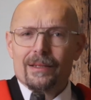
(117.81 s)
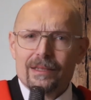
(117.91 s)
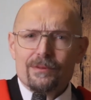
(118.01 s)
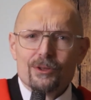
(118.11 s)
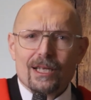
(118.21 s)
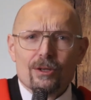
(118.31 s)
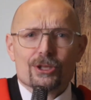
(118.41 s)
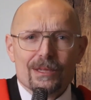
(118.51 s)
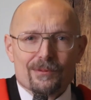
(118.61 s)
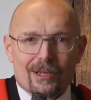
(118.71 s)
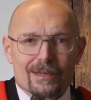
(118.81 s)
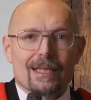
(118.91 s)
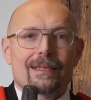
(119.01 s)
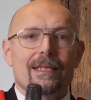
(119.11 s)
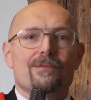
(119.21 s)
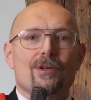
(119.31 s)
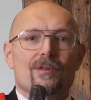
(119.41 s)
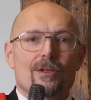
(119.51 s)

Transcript: Interviews are not cheap for us. They involve